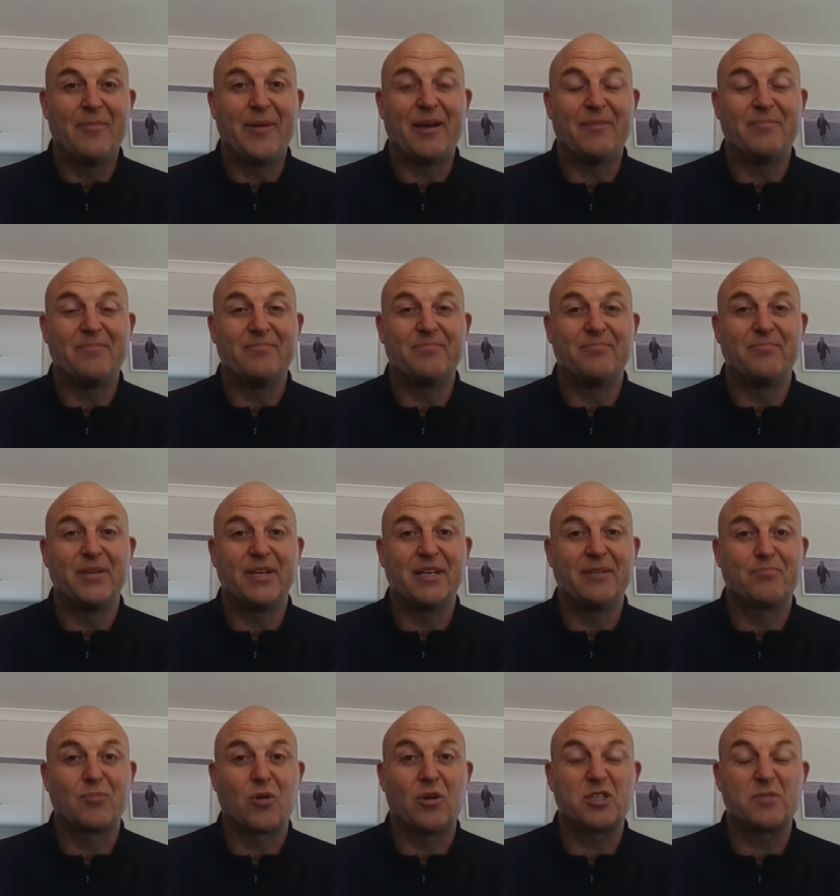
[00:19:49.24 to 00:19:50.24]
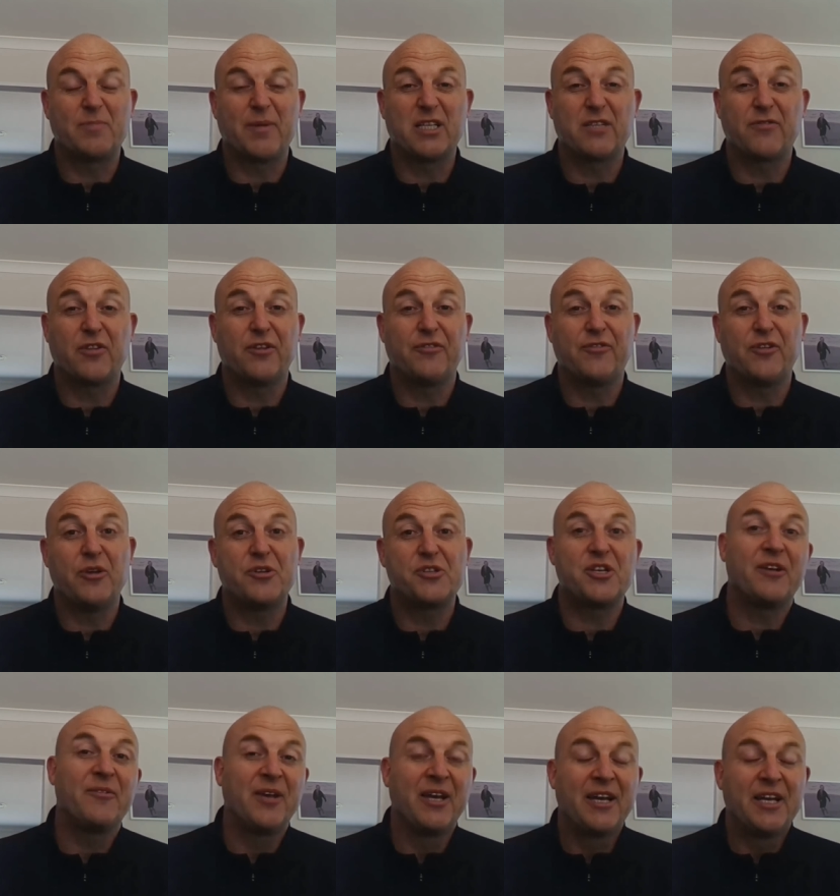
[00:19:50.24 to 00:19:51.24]
about big prospects for the
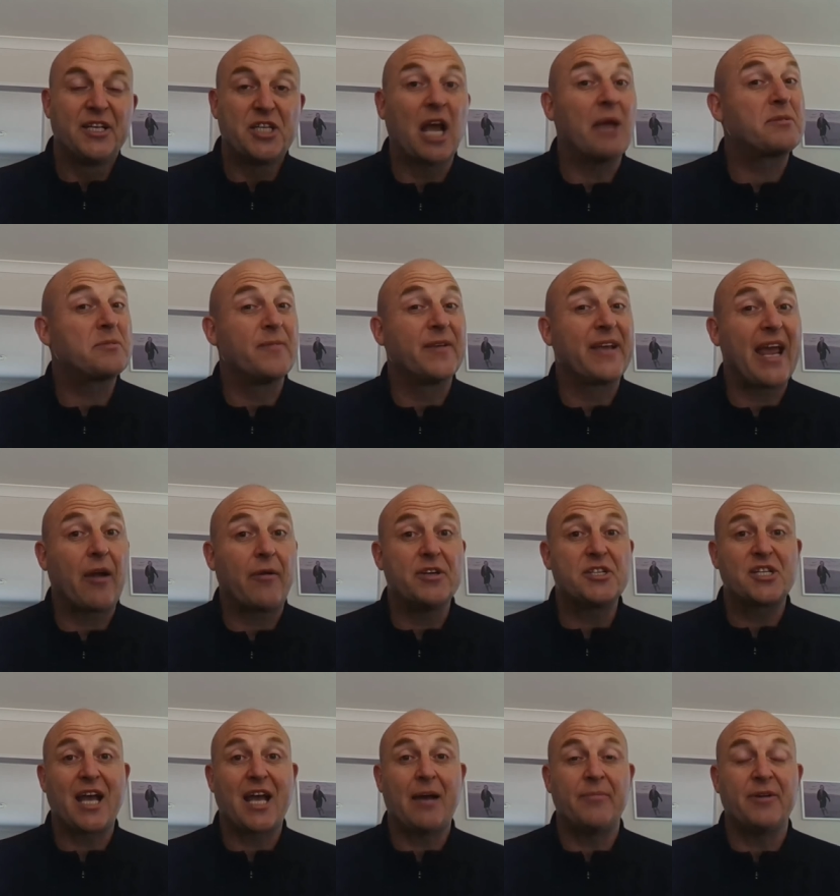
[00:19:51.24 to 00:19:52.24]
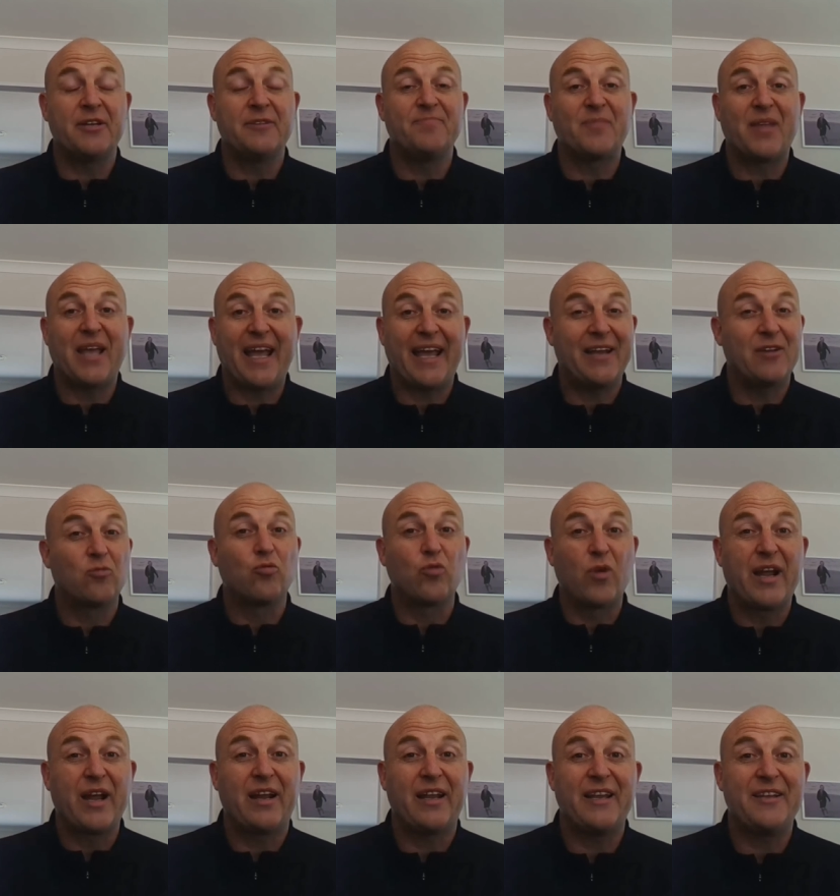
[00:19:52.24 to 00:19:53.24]
future. James McGarry's come in and
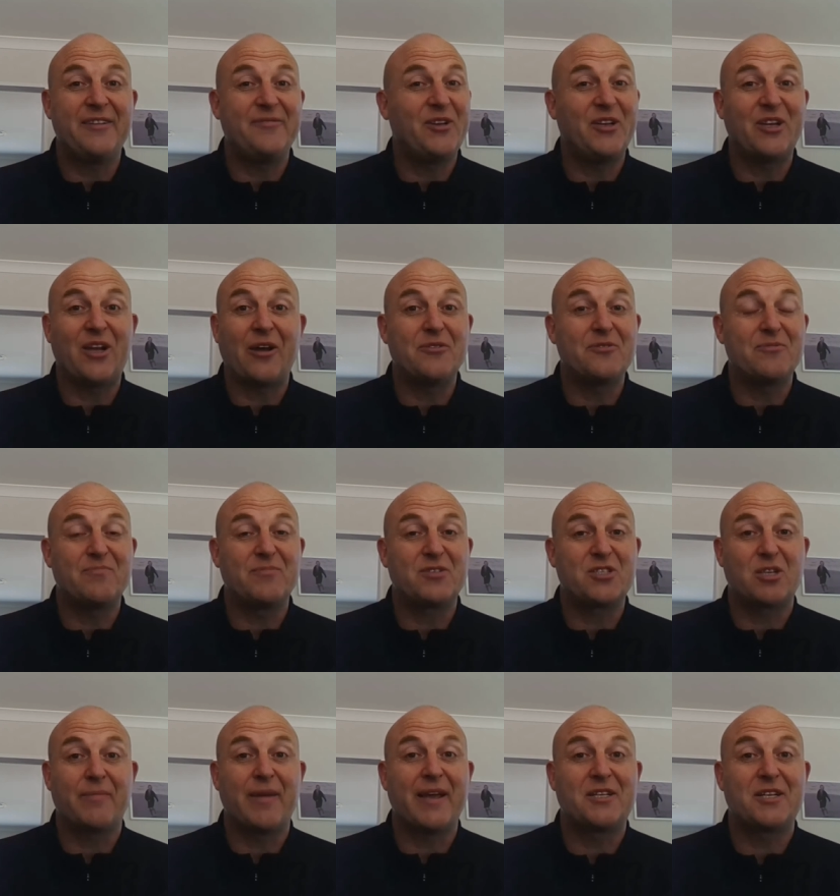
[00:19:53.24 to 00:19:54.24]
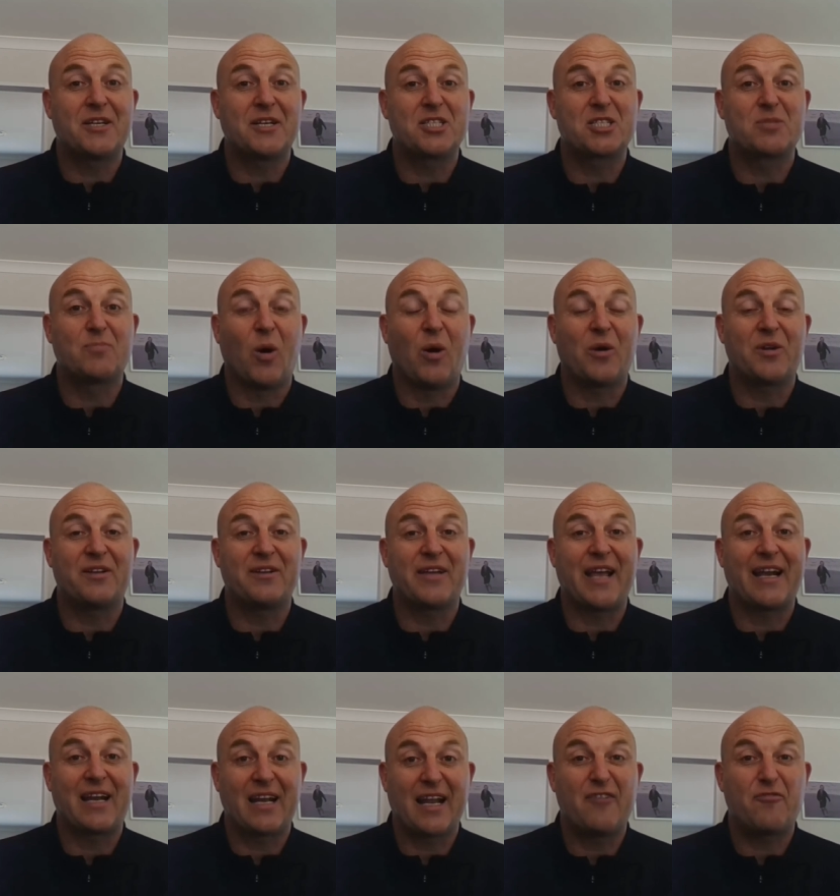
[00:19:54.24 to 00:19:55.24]
really, you know, cemented a spot at,
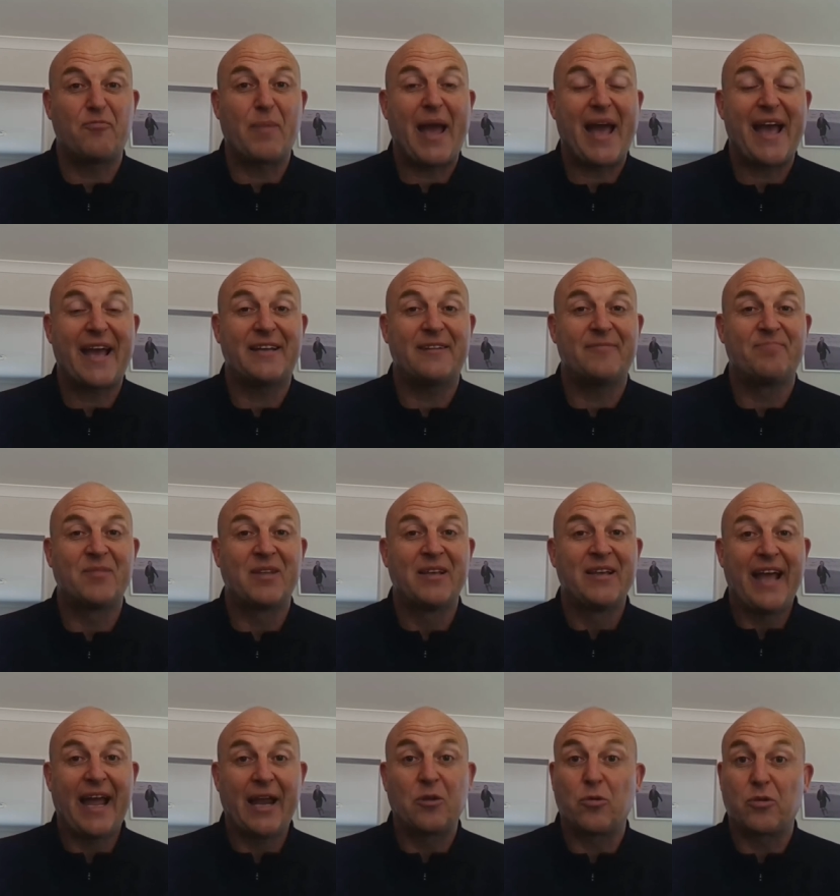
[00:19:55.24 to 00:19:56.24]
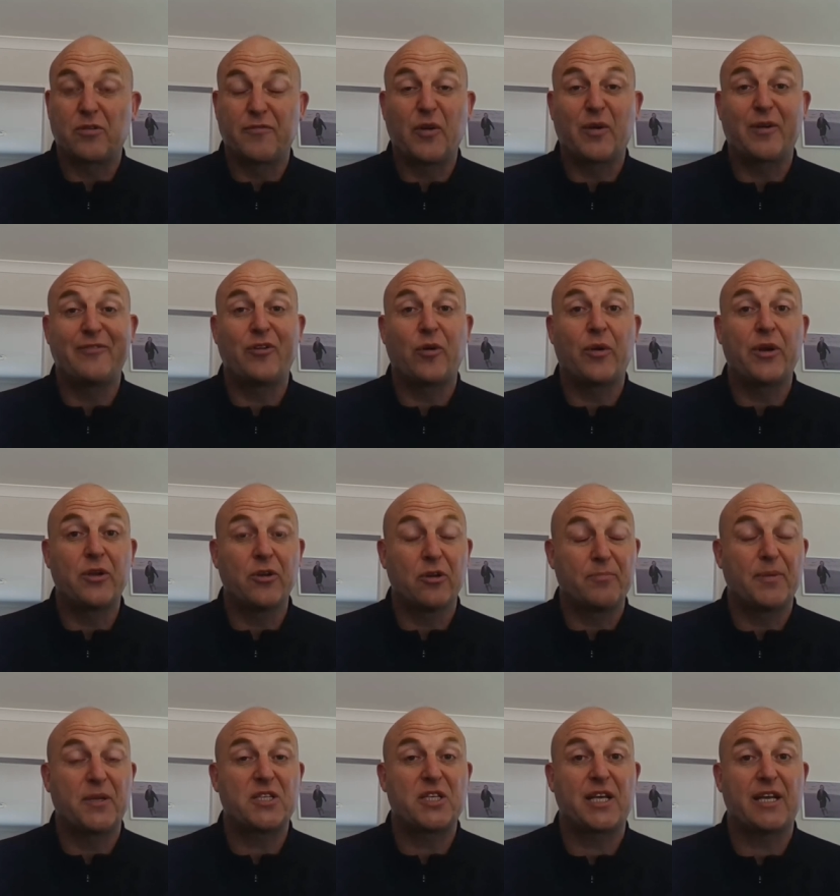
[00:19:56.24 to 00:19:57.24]
at left back and, and looked very, very
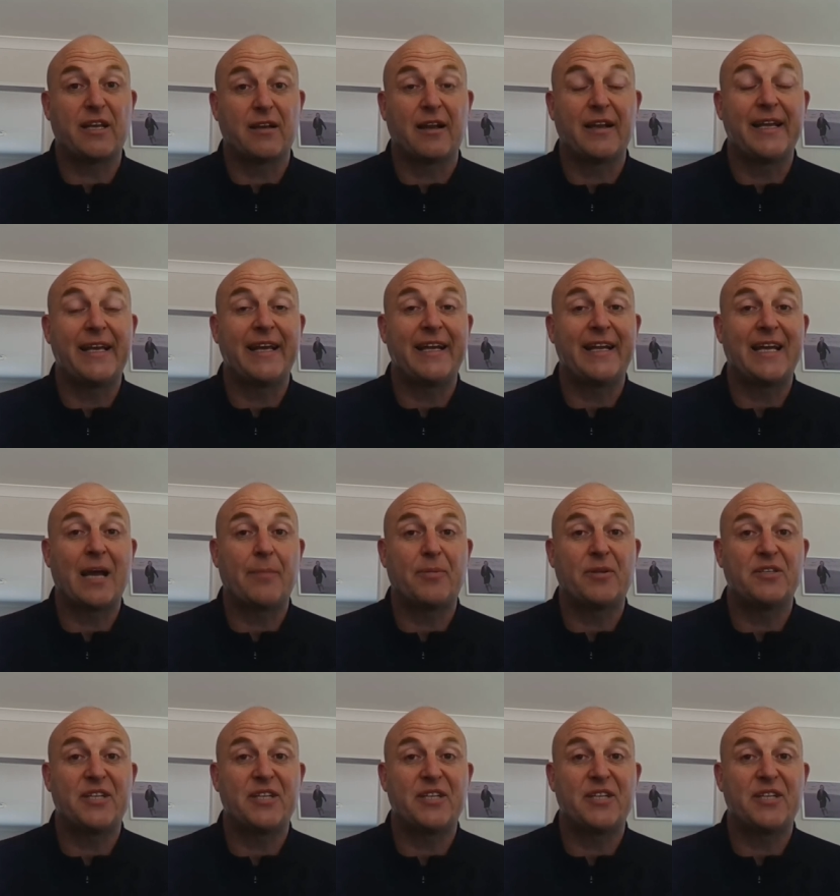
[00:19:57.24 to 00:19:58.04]
good, particularly getting